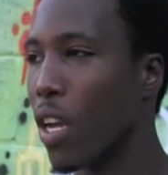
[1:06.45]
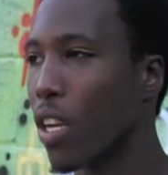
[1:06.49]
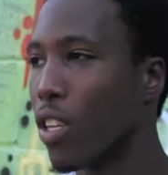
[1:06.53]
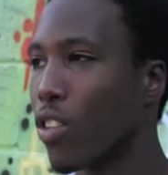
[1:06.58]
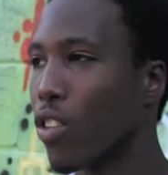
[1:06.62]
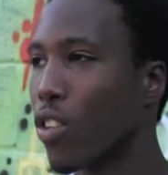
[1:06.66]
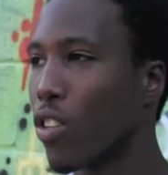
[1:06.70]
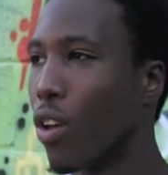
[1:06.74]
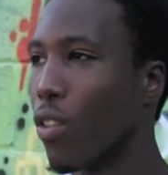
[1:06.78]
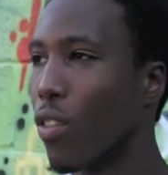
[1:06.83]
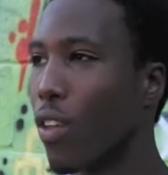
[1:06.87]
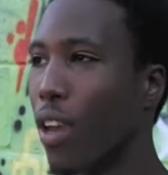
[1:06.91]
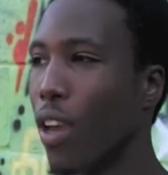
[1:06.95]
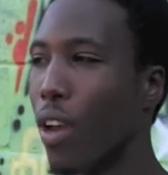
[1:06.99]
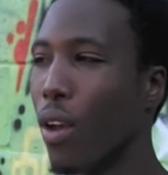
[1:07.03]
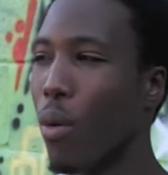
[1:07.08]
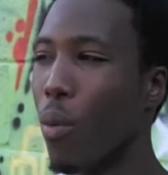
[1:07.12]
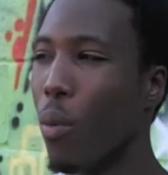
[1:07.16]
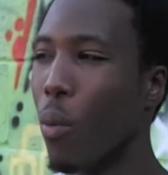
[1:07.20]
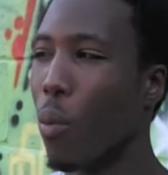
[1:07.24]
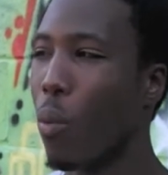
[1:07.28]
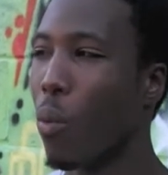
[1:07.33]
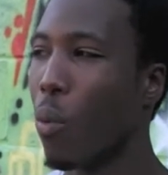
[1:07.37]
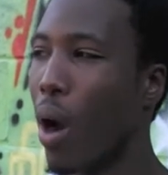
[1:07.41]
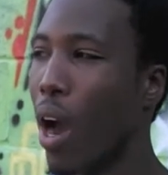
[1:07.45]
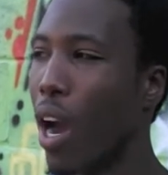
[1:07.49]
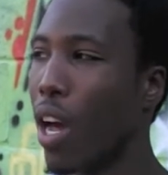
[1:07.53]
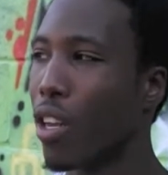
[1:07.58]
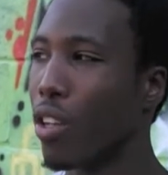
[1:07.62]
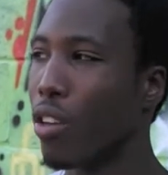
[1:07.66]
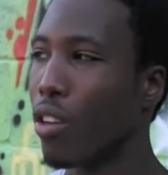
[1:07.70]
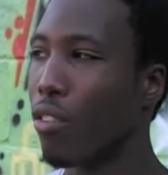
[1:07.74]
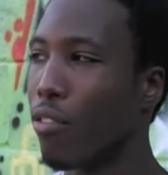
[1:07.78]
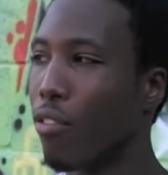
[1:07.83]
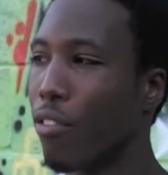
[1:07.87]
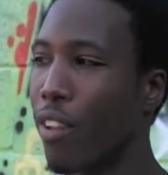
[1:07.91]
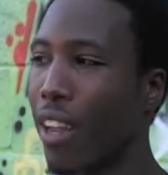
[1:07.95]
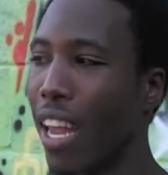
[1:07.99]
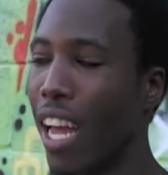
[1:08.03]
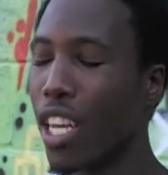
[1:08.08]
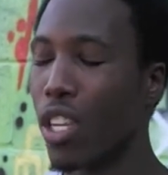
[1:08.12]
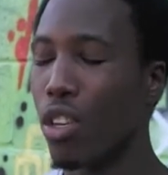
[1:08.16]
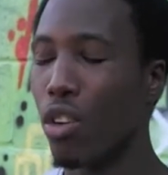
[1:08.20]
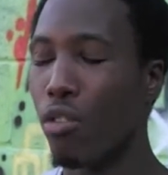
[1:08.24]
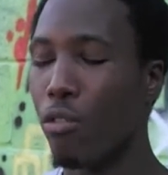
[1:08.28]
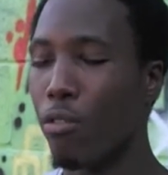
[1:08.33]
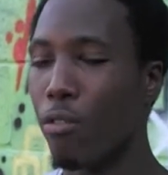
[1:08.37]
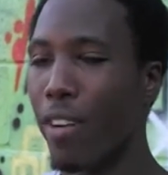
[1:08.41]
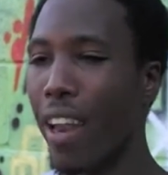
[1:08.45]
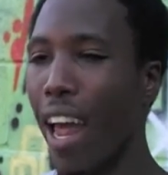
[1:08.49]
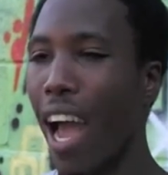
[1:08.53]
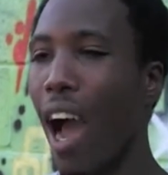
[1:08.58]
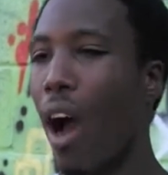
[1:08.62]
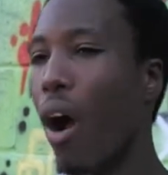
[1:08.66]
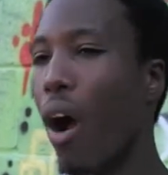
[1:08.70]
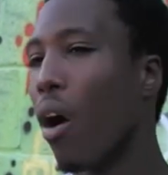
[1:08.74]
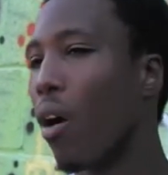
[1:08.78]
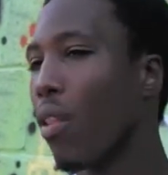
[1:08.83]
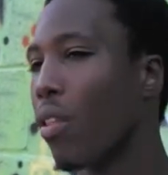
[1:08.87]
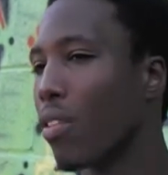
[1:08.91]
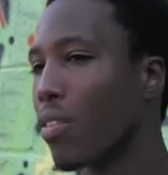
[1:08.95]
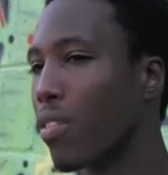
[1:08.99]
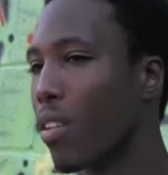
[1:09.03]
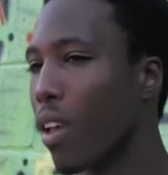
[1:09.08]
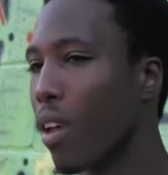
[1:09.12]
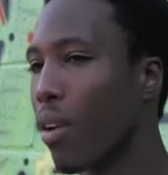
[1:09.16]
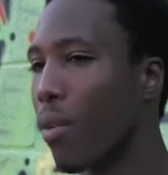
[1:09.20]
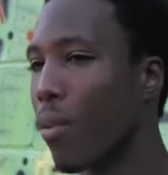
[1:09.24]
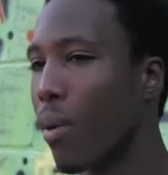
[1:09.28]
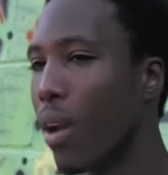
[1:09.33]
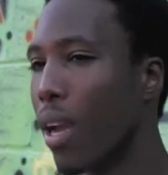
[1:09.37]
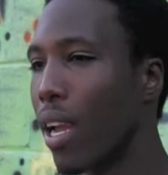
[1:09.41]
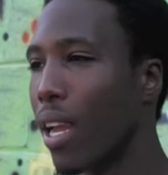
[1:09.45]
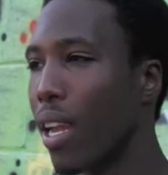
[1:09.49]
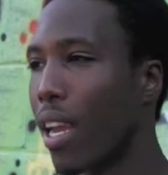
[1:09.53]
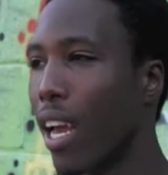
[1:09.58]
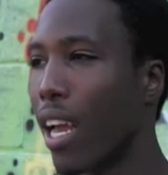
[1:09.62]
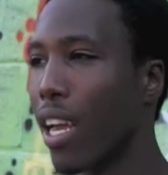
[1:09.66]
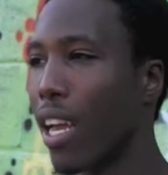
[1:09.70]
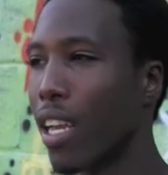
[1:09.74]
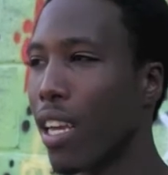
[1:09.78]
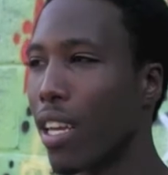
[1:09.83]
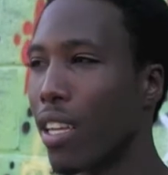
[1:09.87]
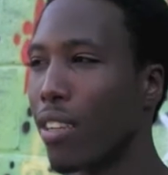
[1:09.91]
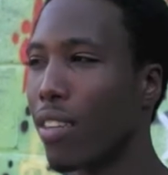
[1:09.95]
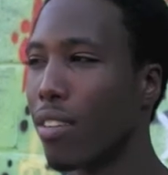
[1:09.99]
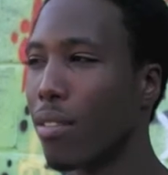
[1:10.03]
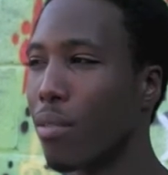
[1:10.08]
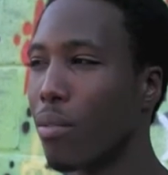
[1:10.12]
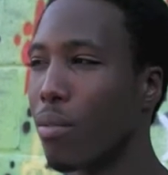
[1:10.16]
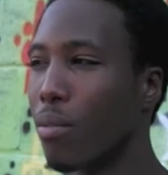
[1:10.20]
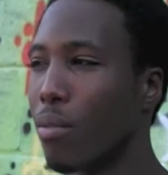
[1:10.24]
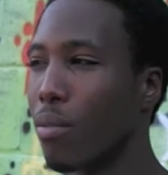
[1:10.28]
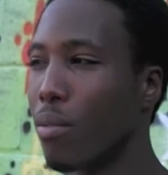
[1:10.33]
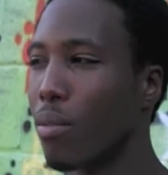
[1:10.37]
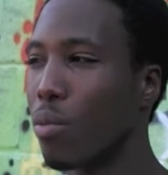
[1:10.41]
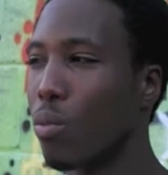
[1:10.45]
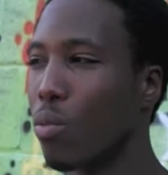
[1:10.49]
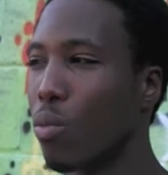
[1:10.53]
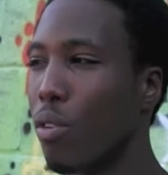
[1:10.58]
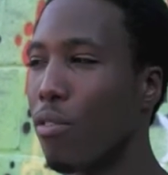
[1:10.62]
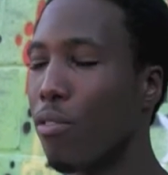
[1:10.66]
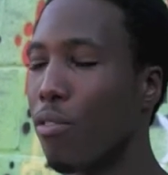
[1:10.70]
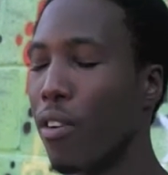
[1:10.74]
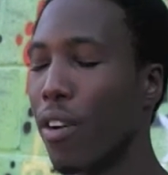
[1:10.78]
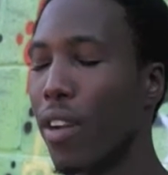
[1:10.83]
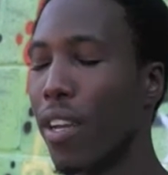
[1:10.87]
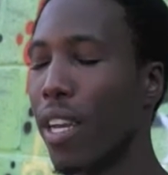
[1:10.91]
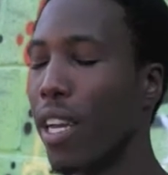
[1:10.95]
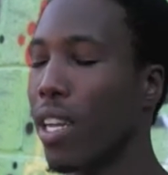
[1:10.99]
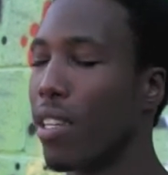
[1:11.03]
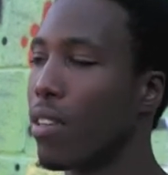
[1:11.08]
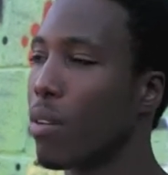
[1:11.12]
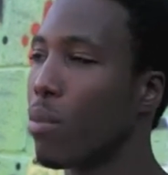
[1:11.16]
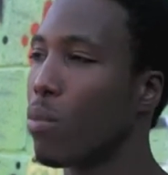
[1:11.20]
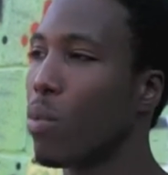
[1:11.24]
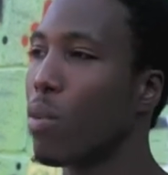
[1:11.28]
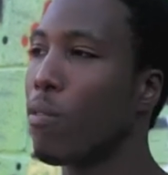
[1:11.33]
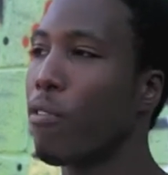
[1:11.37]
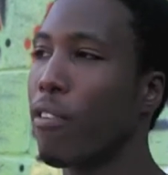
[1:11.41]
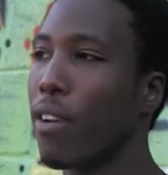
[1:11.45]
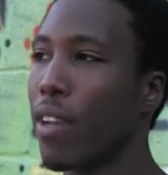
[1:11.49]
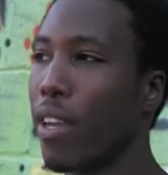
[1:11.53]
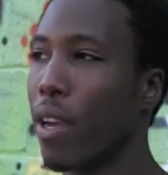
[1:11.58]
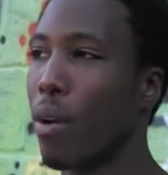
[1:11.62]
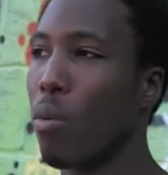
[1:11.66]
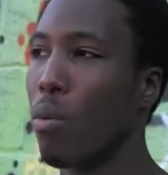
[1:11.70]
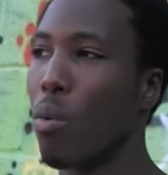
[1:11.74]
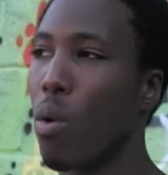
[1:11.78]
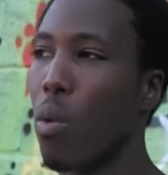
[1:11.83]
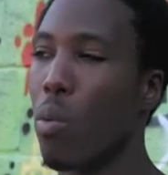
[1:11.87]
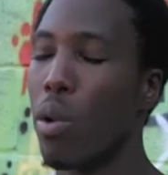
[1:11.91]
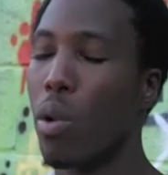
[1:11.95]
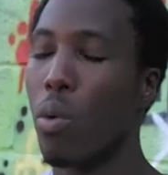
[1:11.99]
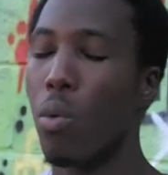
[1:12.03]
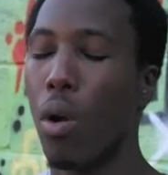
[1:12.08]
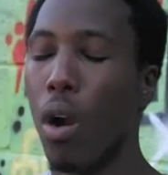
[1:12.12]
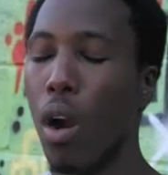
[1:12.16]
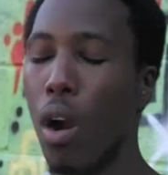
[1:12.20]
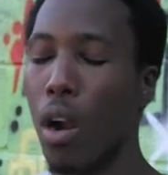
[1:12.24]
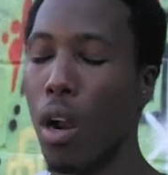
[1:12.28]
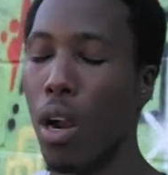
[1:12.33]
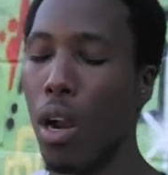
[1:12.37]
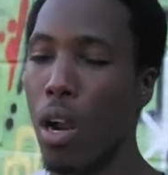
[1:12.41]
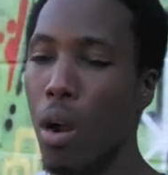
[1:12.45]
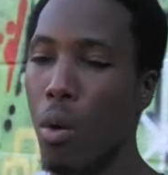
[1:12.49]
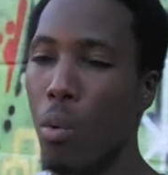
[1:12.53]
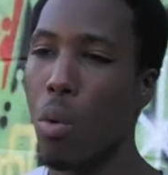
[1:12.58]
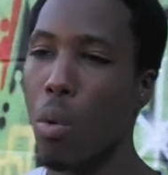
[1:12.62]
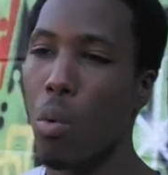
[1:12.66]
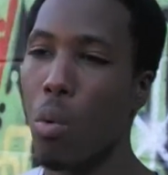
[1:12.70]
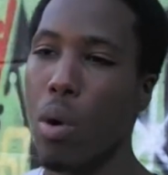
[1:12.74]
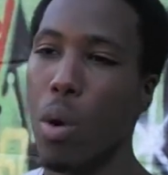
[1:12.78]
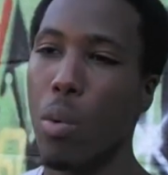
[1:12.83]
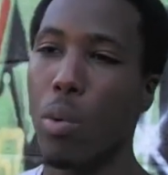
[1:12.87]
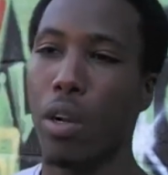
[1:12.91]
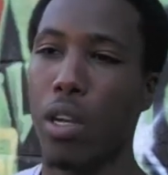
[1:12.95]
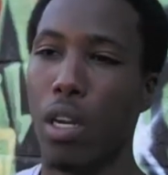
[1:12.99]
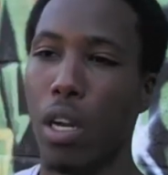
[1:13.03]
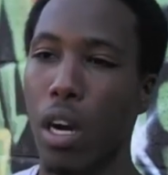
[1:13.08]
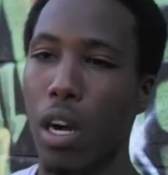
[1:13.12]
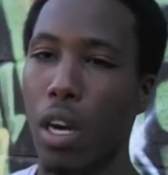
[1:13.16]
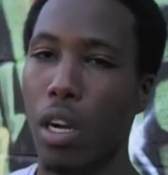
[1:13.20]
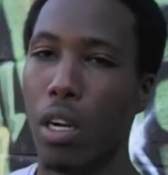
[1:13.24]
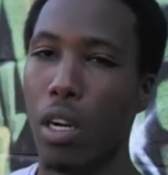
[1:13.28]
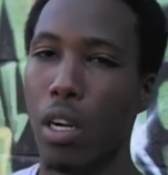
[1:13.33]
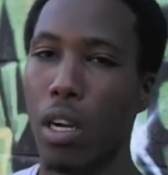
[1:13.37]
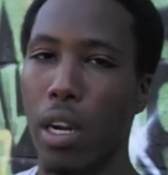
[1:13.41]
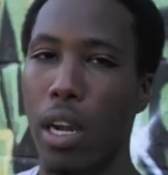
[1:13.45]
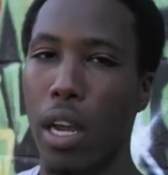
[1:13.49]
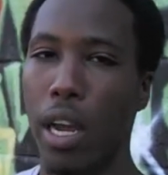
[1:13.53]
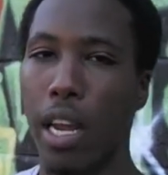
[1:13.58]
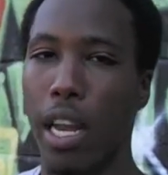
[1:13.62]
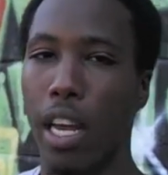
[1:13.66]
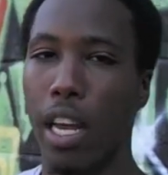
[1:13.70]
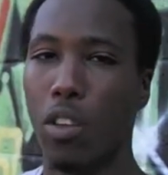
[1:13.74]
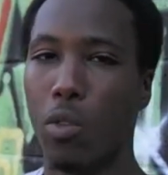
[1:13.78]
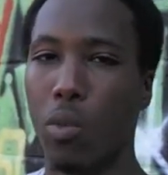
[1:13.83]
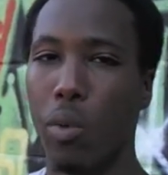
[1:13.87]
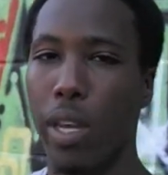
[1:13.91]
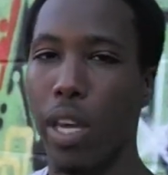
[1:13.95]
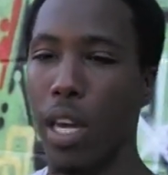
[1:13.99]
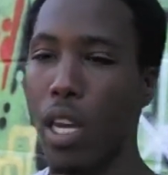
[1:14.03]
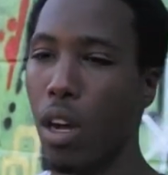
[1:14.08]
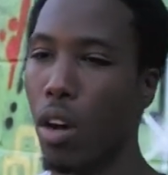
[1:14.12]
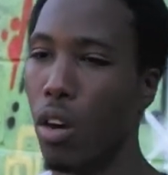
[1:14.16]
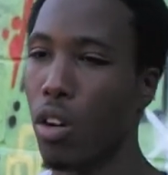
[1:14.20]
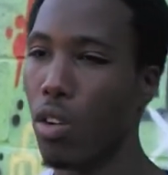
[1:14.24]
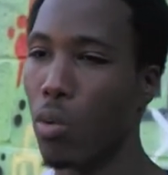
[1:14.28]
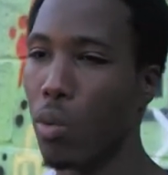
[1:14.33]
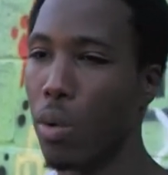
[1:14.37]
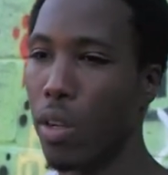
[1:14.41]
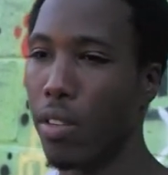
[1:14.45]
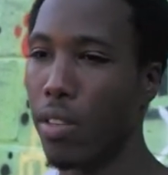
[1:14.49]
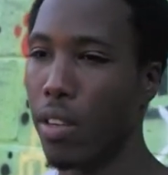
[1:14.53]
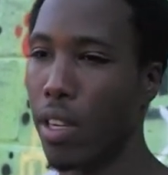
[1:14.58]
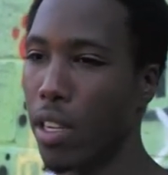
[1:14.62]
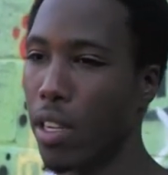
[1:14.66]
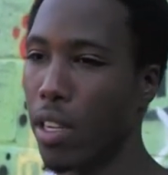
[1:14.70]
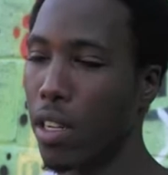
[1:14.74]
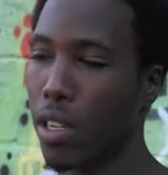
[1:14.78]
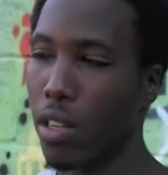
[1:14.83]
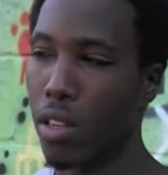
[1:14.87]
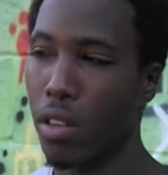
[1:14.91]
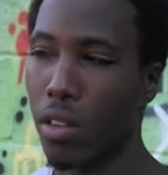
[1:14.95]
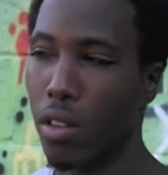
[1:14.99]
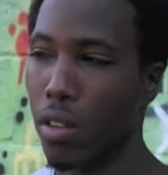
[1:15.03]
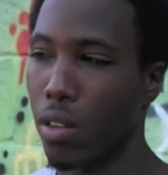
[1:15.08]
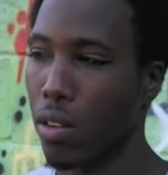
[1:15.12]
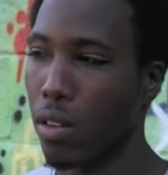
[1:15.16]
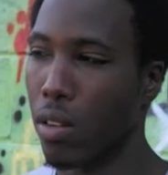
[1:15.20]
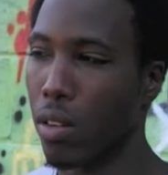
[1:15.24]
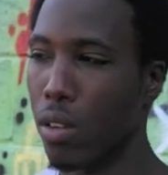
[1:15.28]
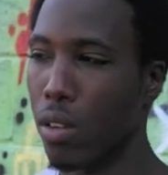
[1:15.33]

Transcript: So then why do you feel like you now are the same way? Like we forget we forget what we were when we were younger and as we get older we tend to just